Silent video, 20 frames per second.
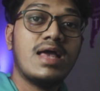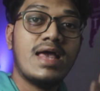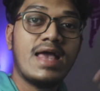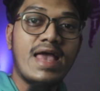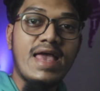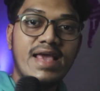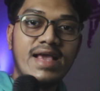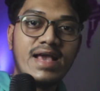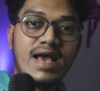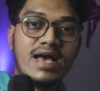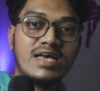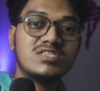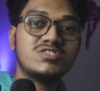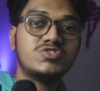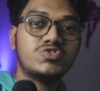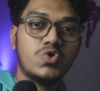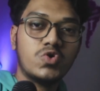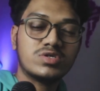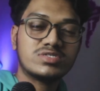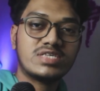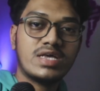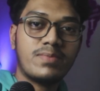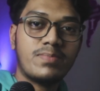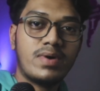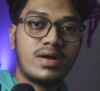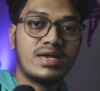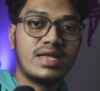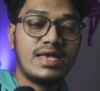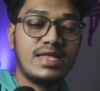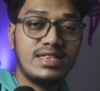Hey guys, jokes
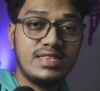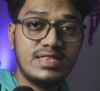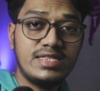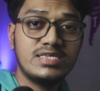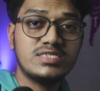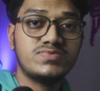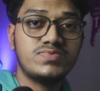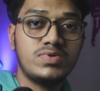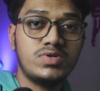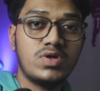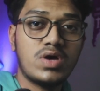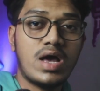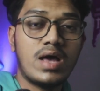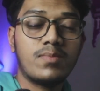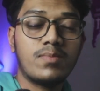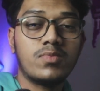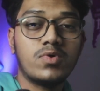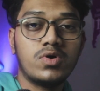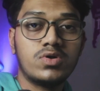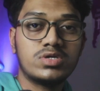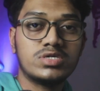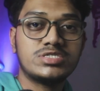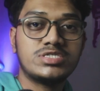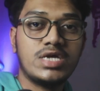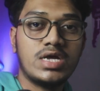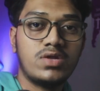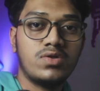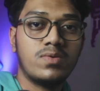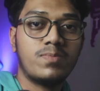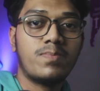apart, in this video I am going to
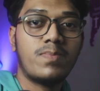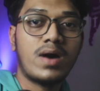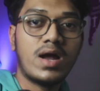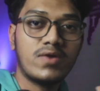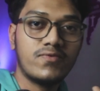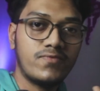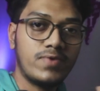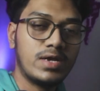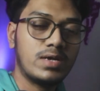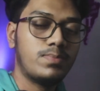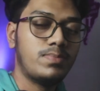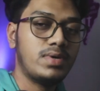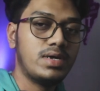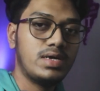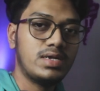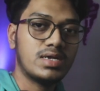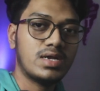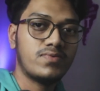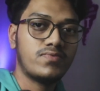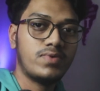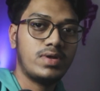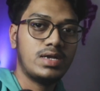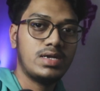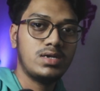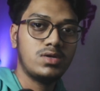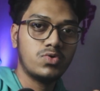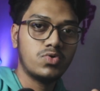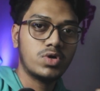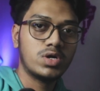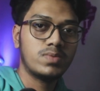share your perfect beginner
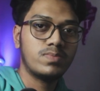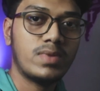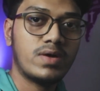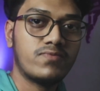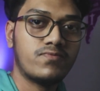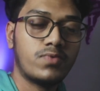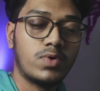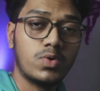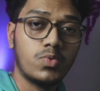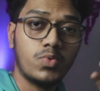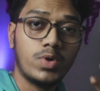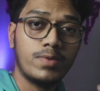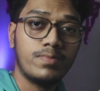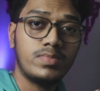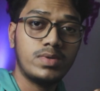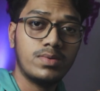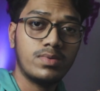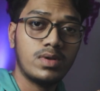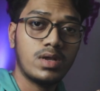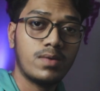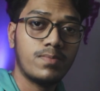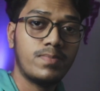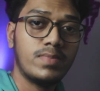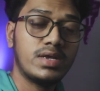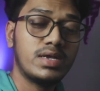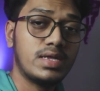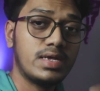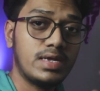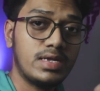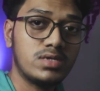friendly roadmap for web
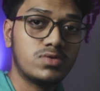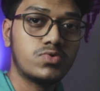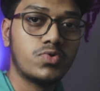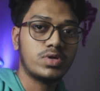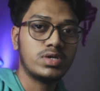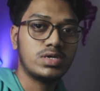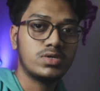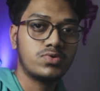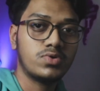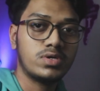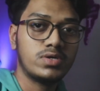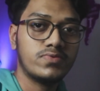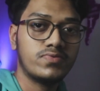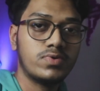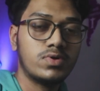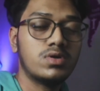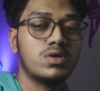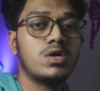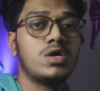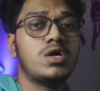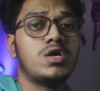development in 2024.